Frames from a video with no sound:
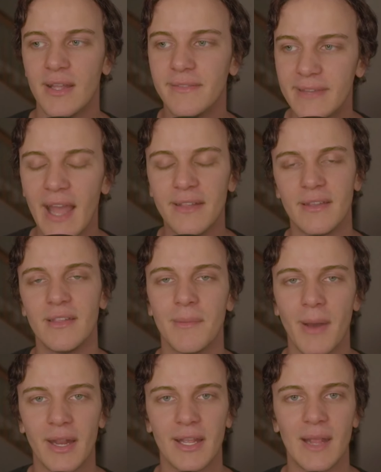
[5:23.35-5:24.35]
dent in the
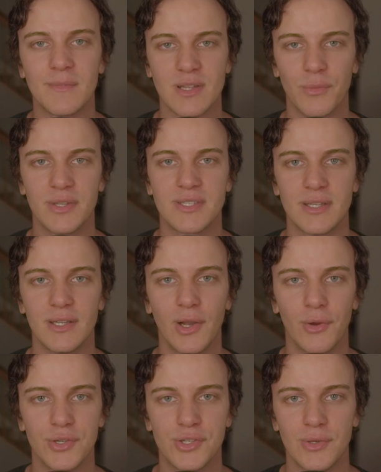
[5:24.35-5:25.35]
amount of games that we see
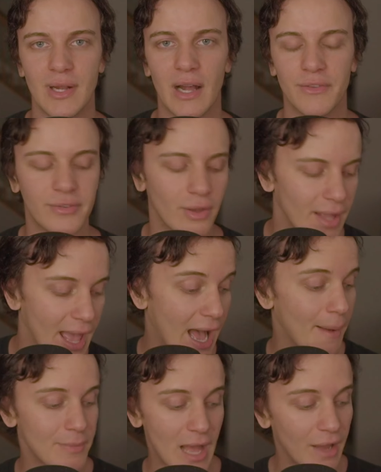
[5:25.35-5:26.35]
go to shootouts. So yeah,
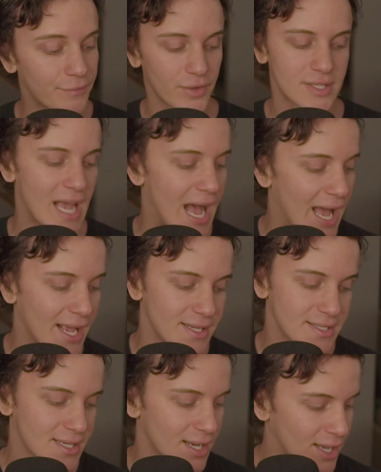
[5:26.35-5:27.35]
I'm not for ties.